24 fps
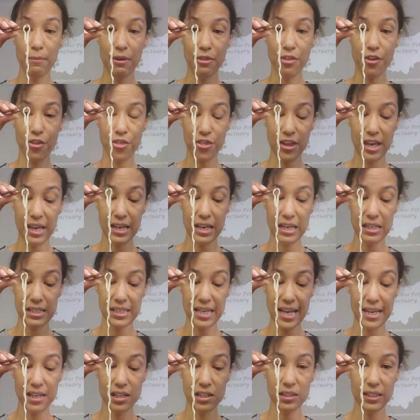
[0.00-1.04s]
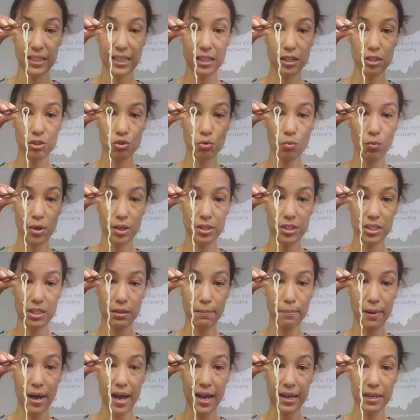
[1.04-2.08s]
The thing dangling towards the
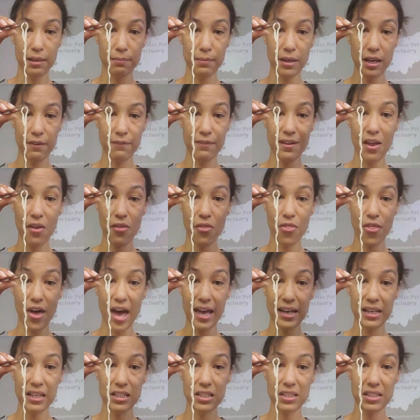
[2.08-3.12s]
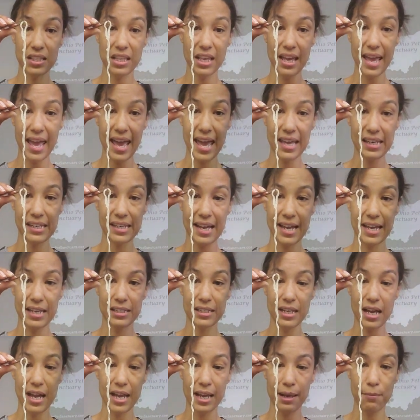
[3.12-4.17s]
bottom of it, that is the head
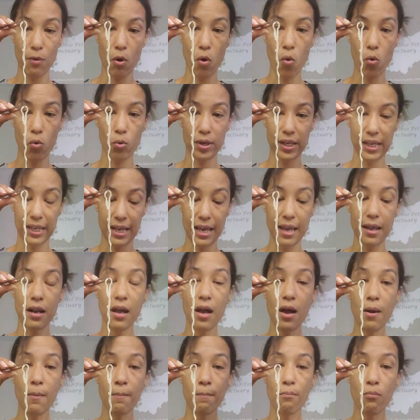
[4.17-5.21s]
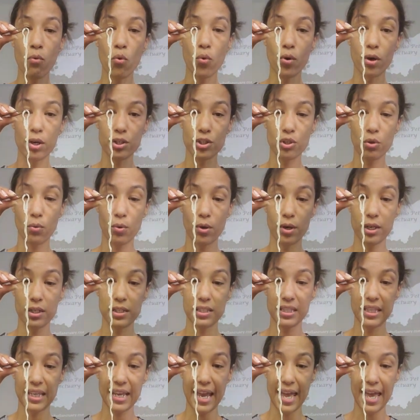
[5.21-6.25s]
end. I am holding it more
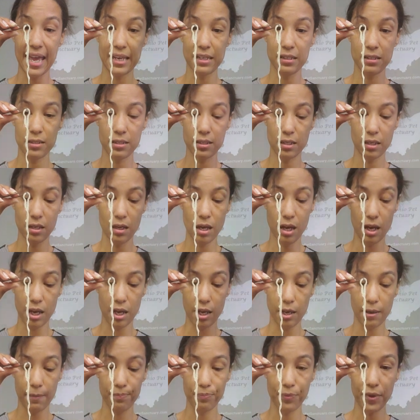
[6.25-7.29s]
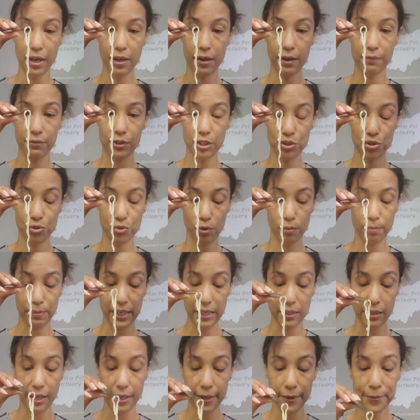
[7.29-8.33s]
towards the end of the
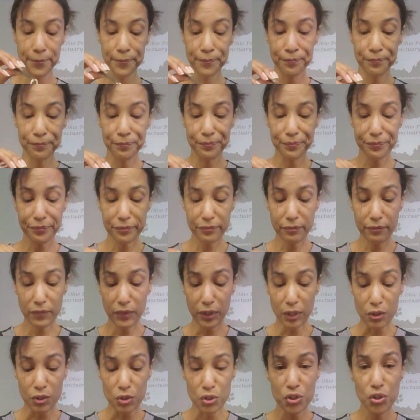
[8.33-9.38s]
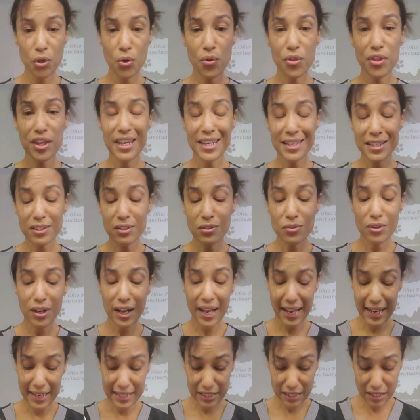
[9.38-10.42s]
strobila. So these little
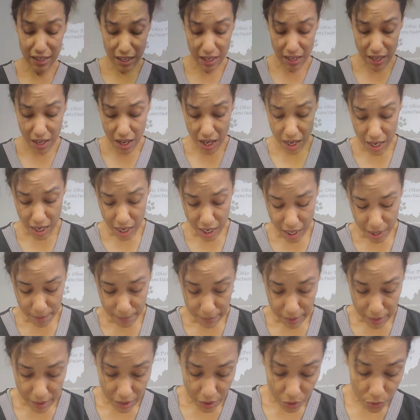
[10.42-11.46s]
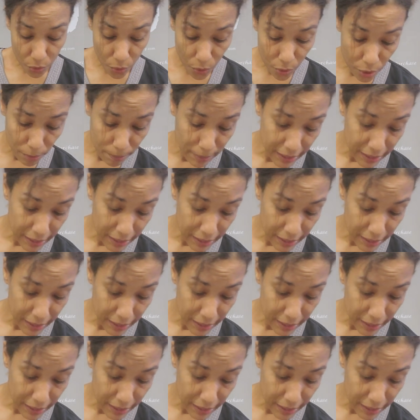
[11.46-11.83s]
guys grow to